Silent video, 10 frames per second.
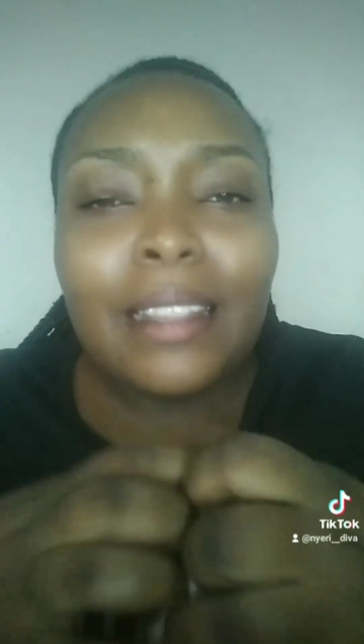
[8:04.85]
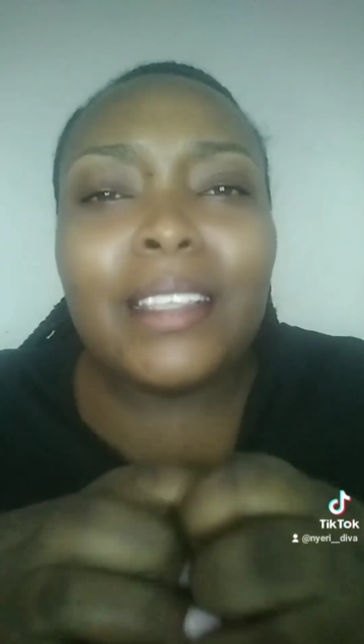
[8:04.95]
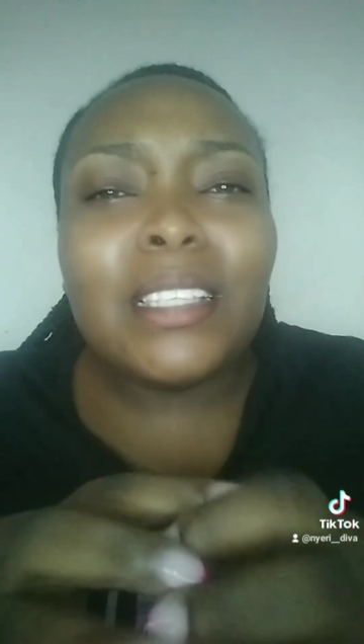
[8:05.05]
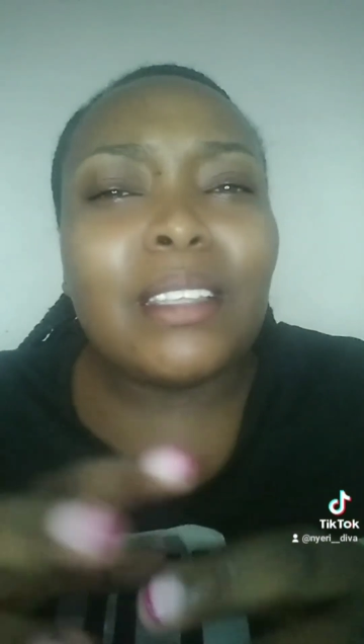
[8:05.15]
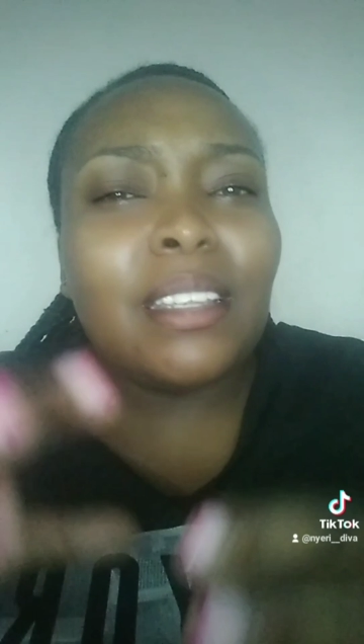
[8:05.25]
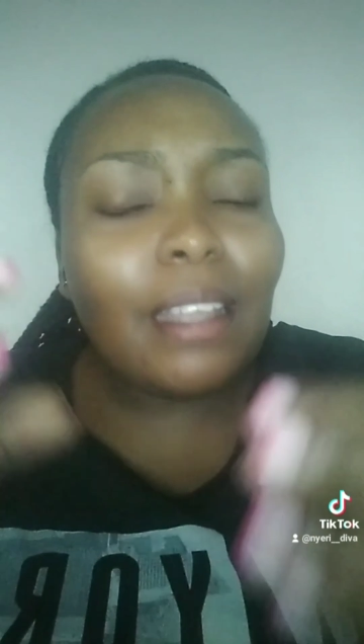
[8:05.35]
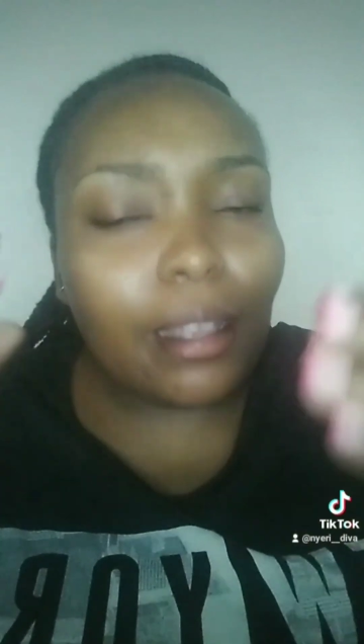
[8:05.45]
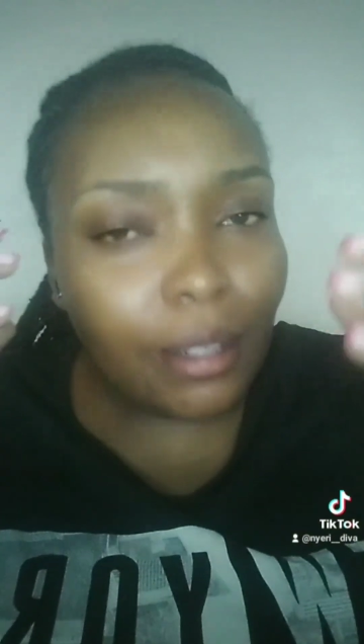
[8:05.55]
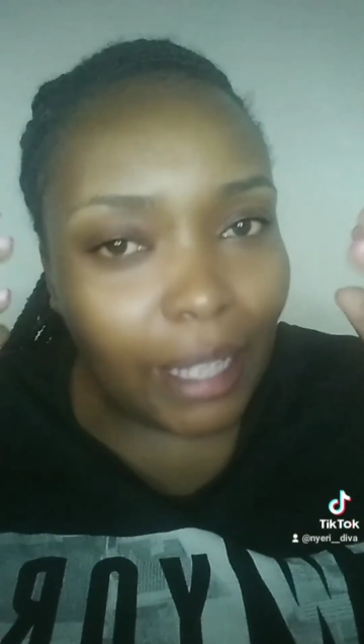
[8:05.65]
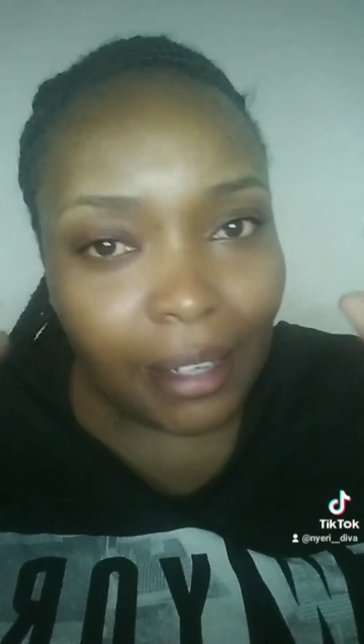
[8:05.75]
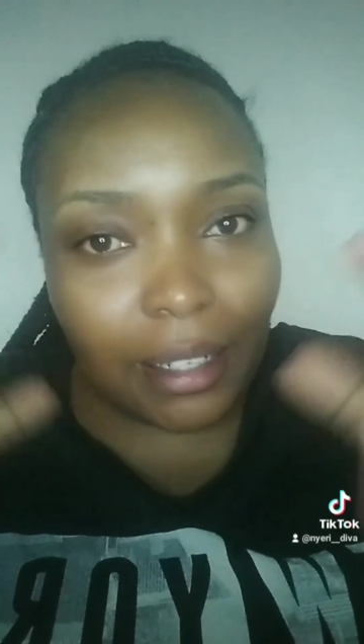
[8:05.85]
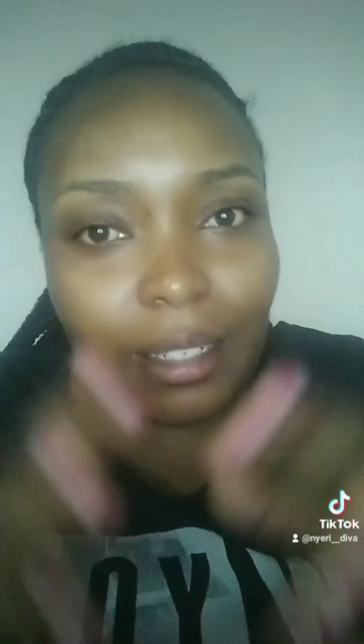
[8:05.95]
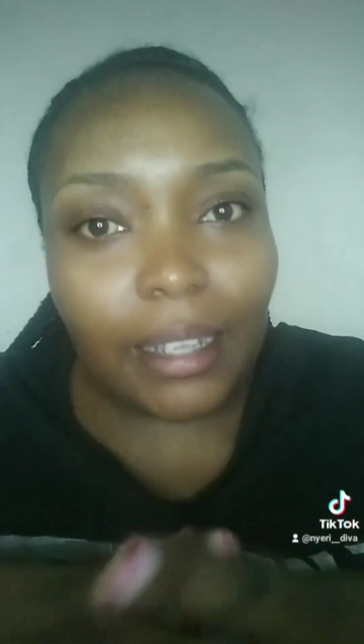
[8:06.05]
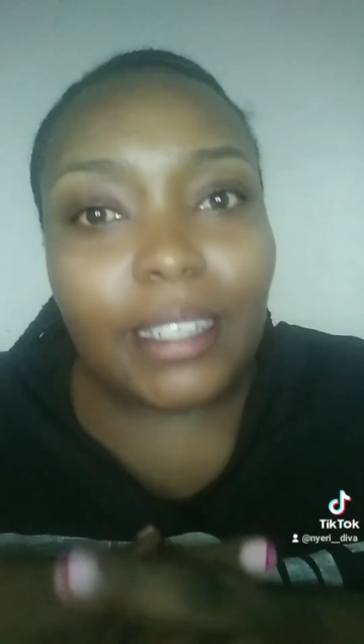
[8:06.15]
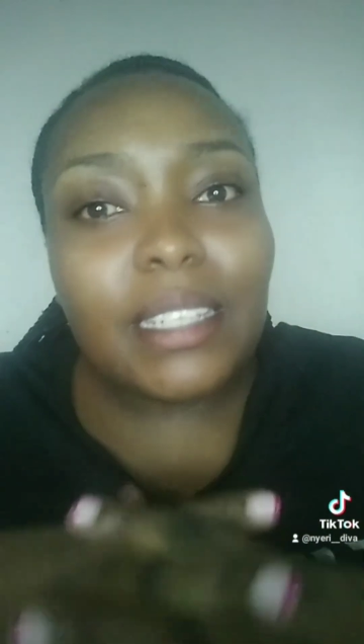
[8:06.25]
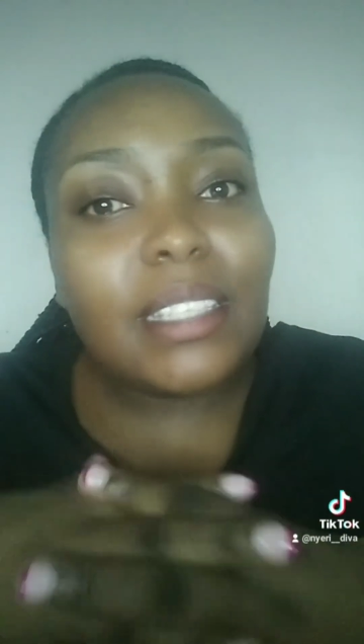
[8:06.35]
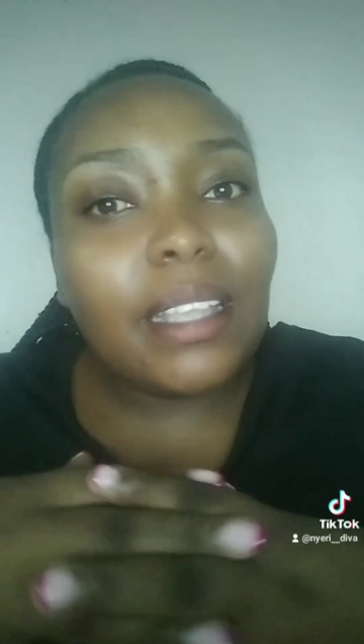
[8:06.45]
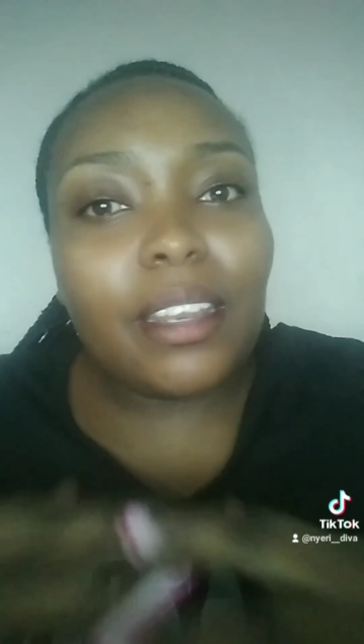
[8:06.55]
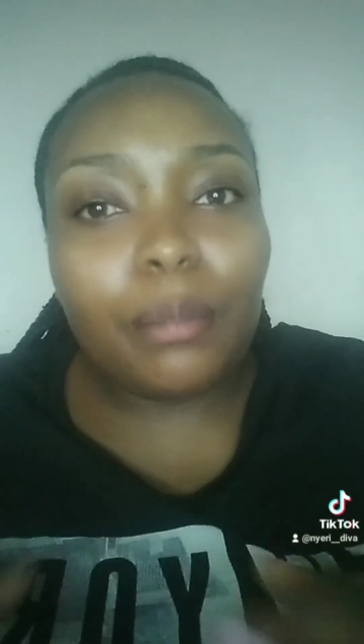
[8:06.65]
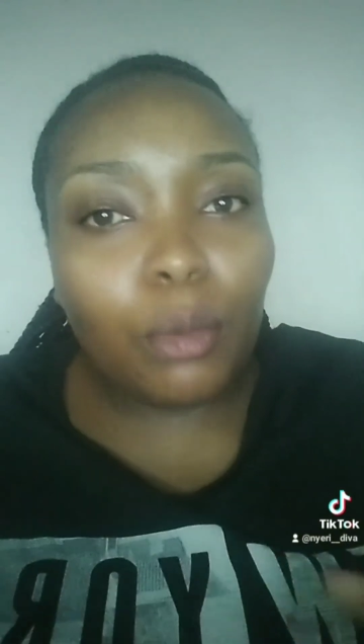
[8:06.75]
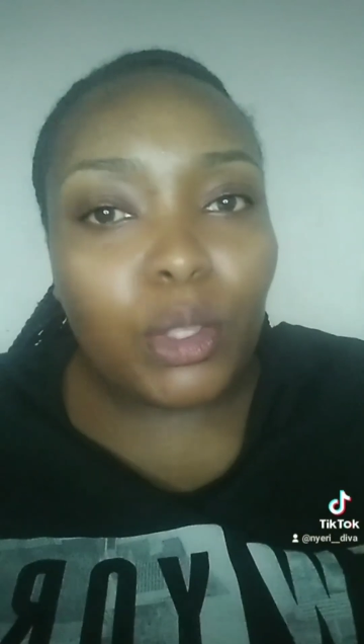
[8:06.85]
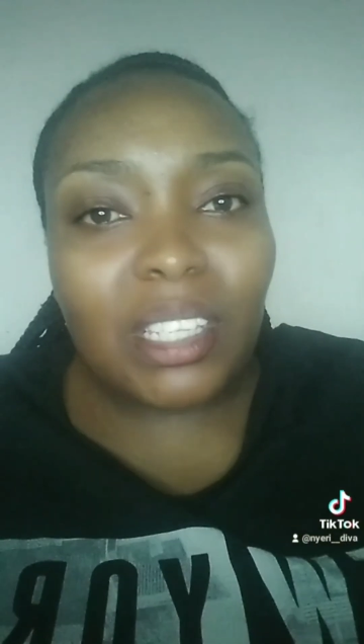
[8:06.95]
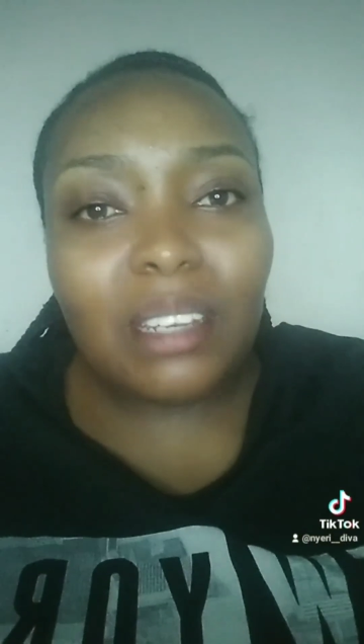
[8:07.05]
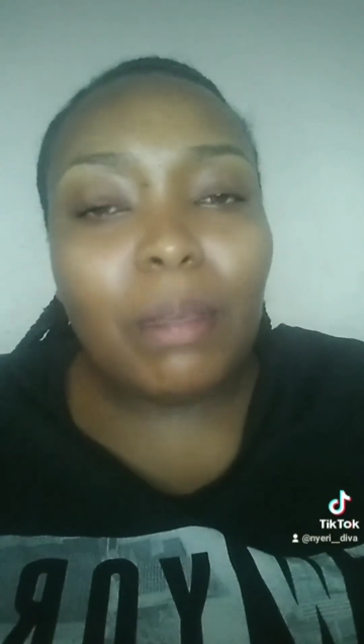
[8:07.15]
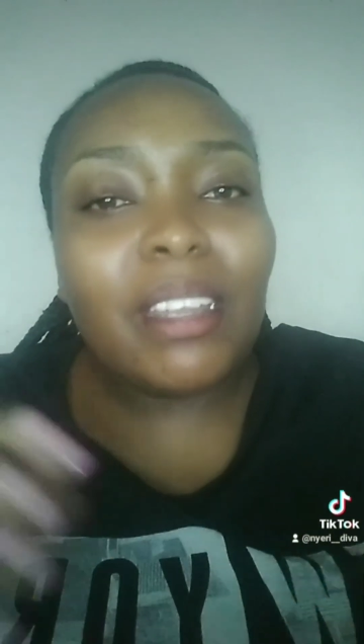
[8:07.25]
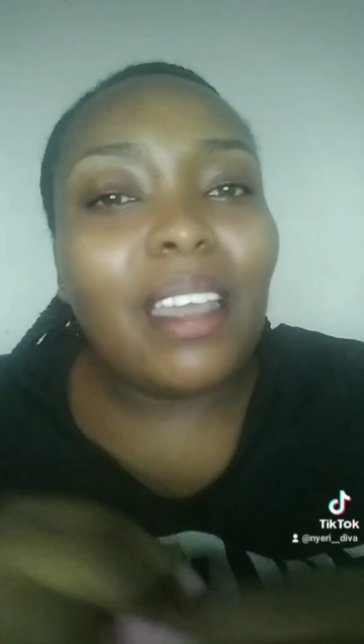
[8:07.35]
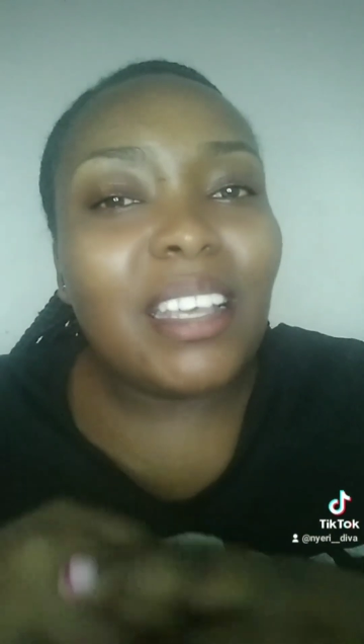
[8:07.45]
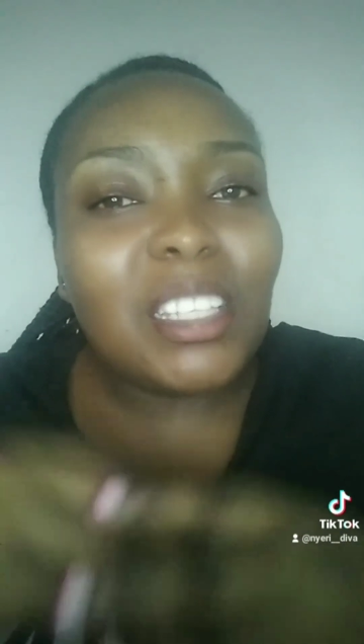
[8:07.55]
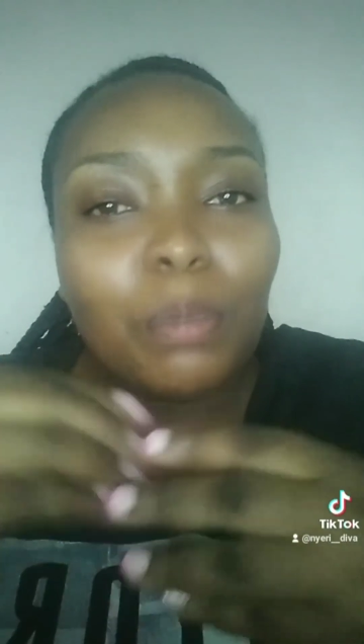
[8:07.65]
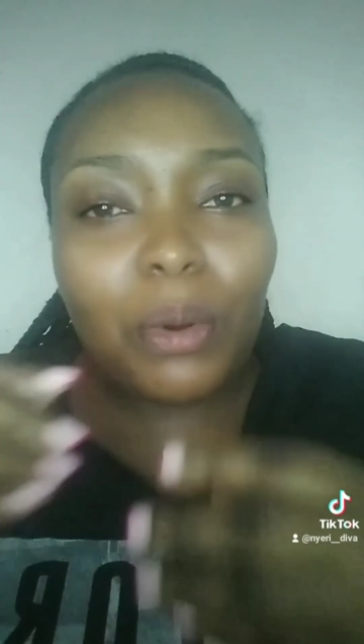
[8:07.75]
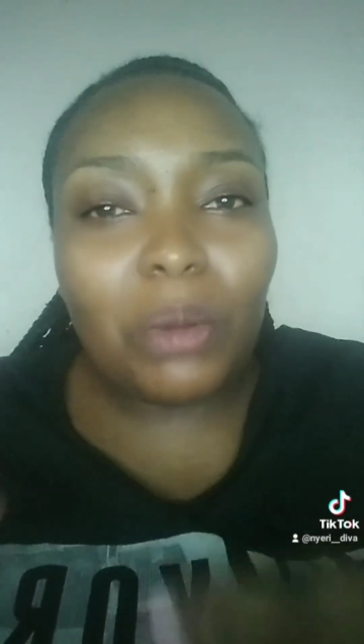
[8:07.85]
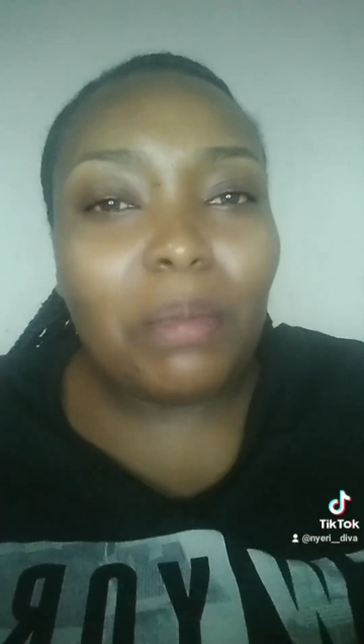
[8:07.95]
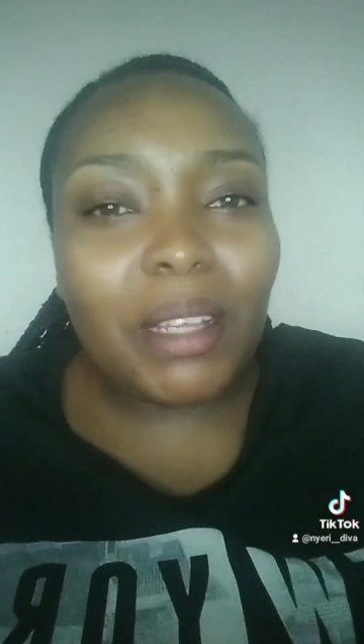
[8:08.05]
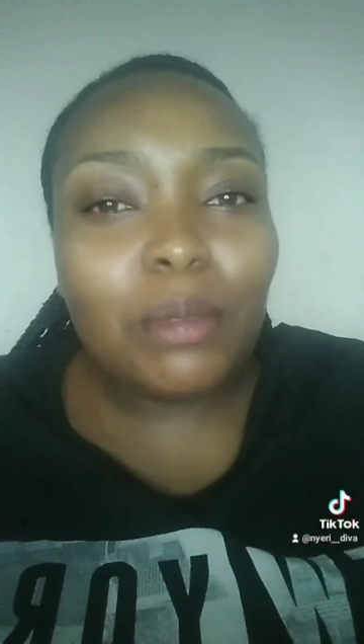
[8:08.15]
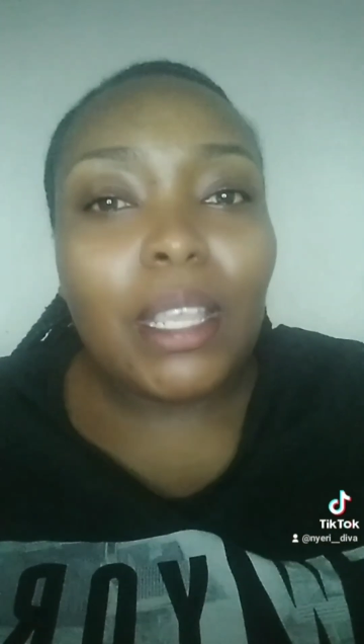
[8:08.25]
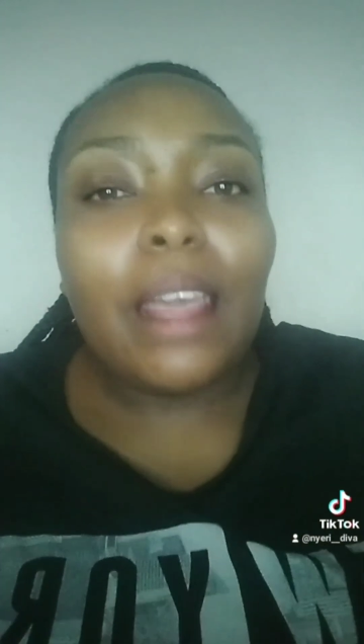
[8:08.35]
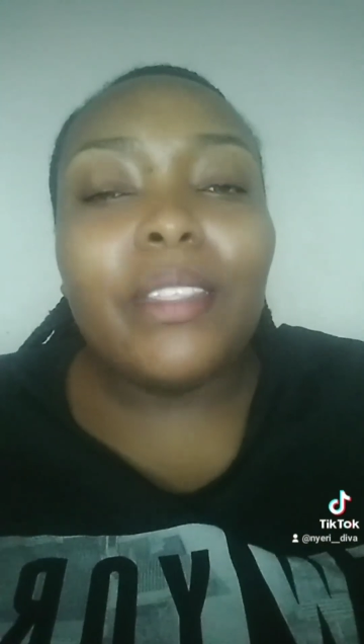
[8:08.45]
It is terrible. Skin barrier has problems.